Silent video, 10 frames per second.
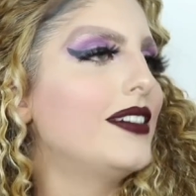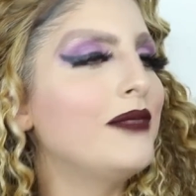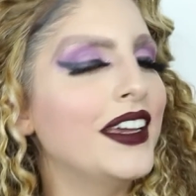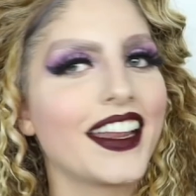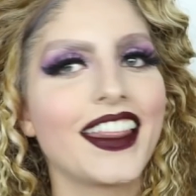
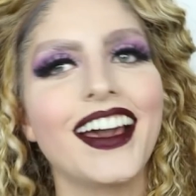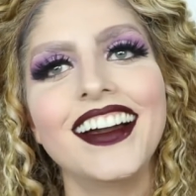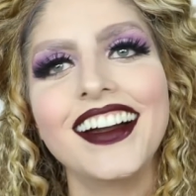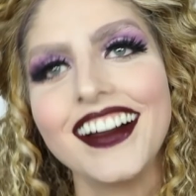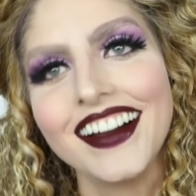Mierda.
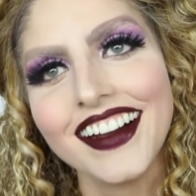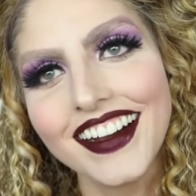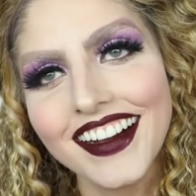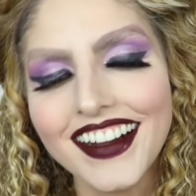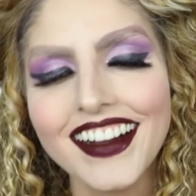
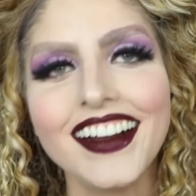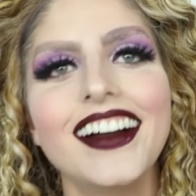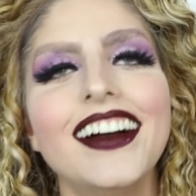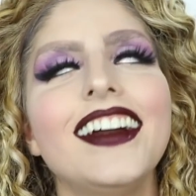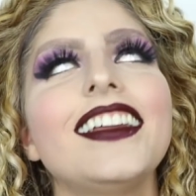
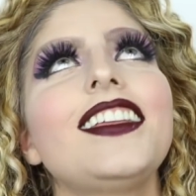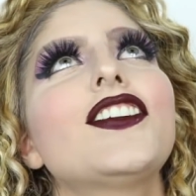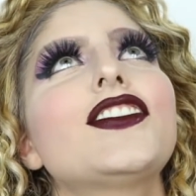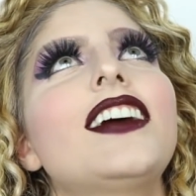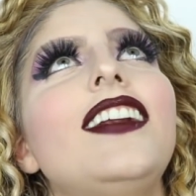
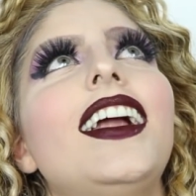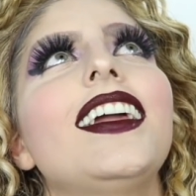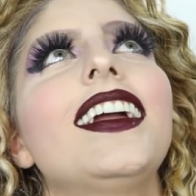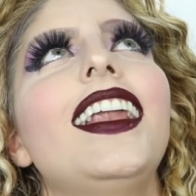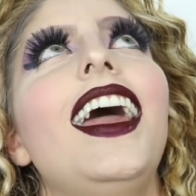No sé hablar
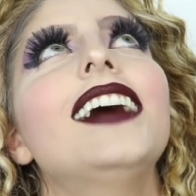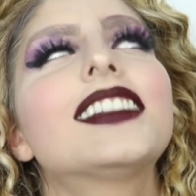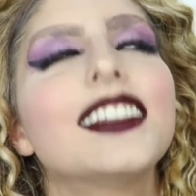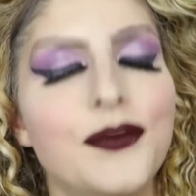inglés.